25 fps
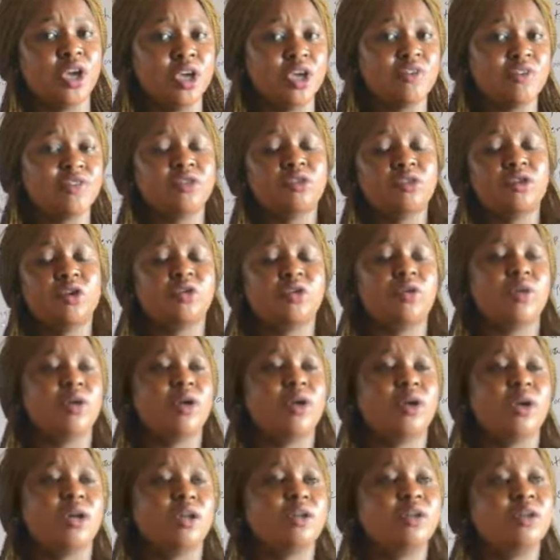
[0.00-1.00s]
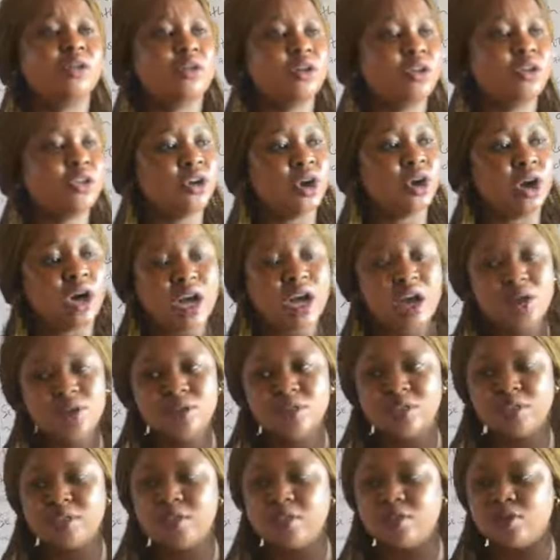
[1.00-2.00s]
If you know your
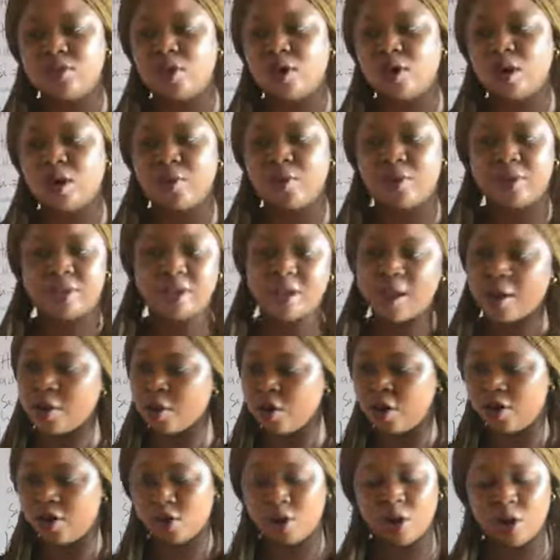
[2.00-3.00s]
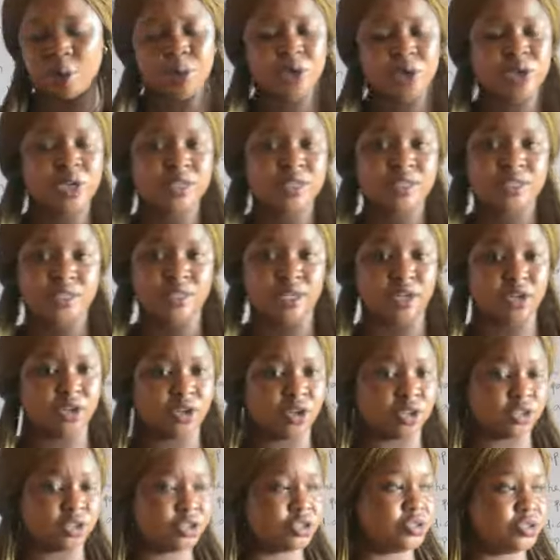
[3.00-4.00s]
houses or your community, in
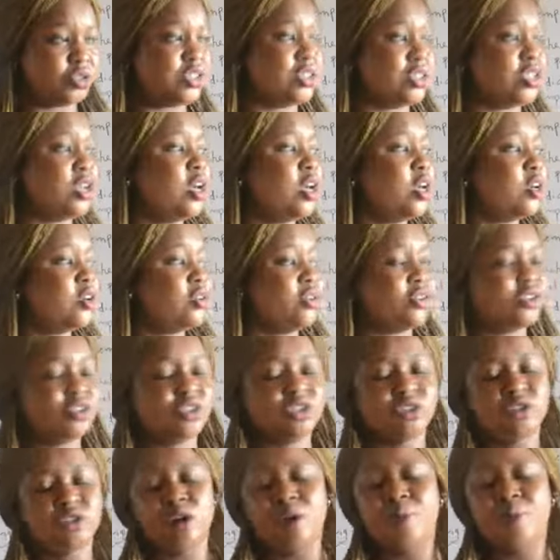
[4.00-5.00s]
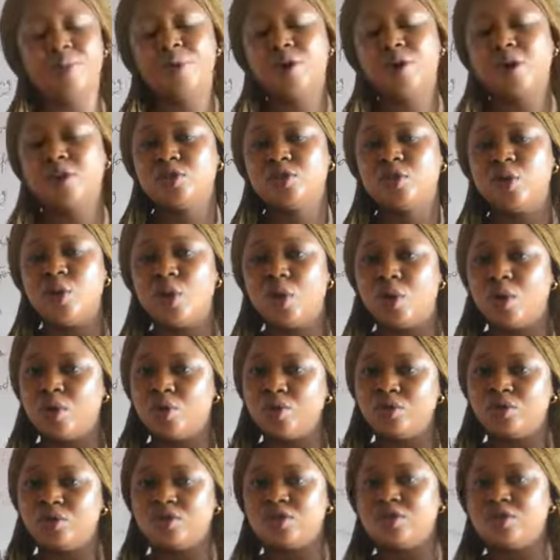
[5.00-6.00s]
your street, you see some
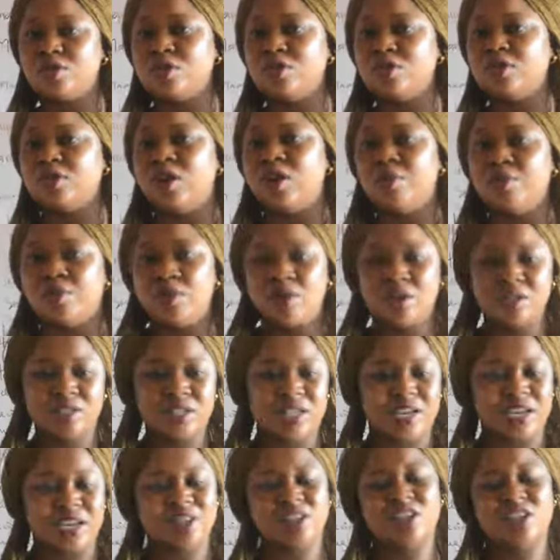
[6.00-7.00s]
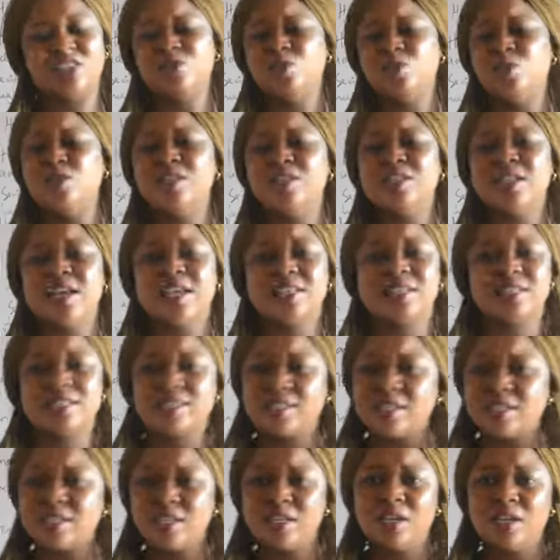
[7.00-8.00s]
potholes, you see some gutters that are so
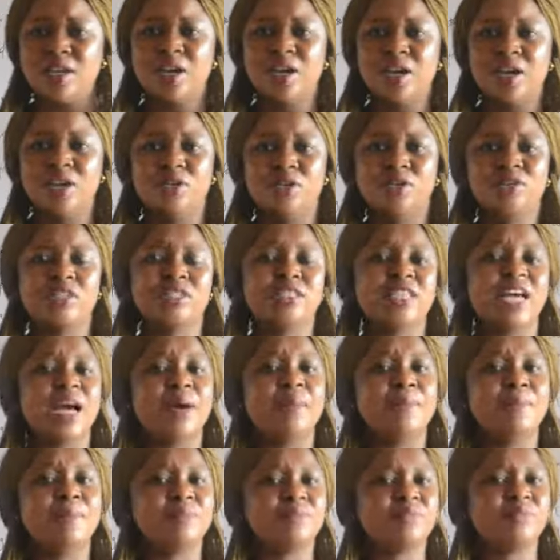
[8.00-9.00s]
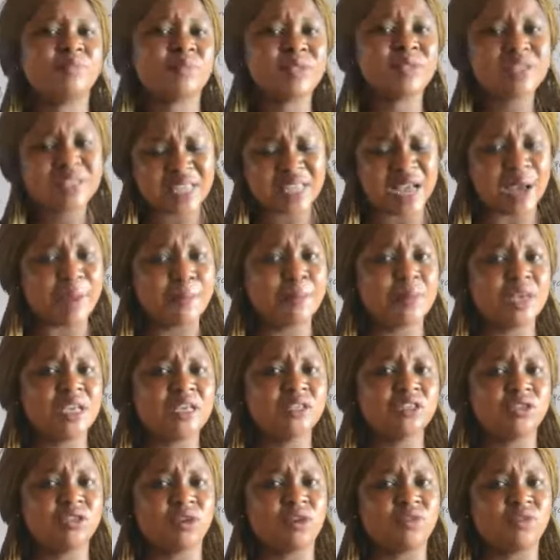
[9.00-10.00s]
dirty. So these are
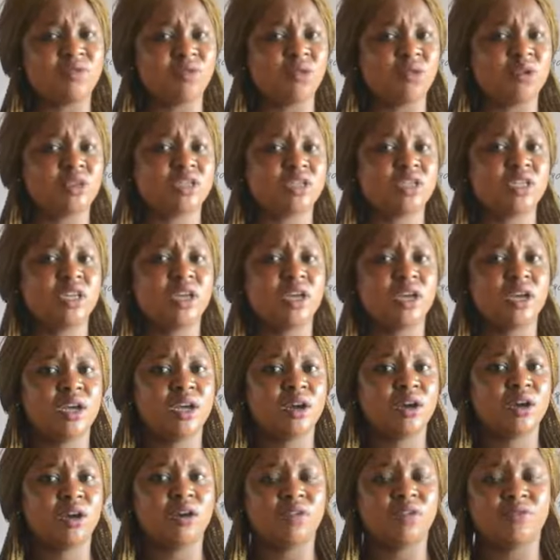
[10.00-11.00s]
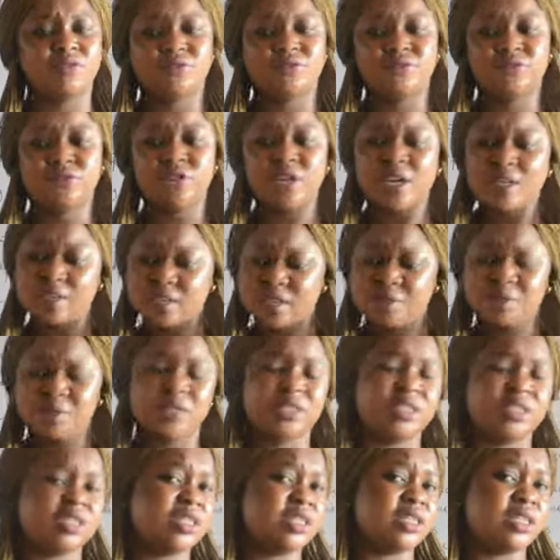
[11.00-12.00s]
means of what? Of
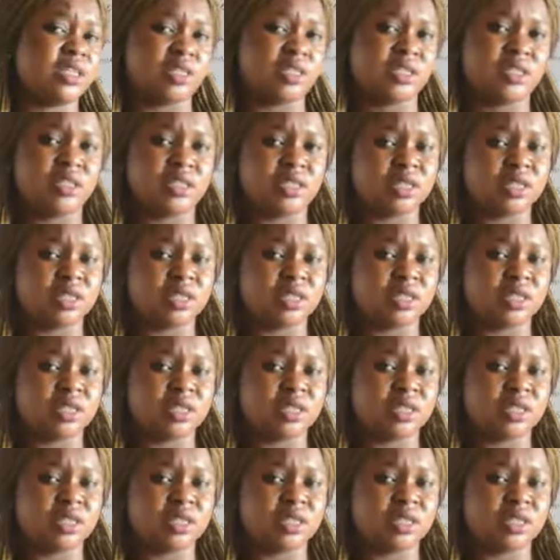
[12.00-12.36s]
transmitting disease.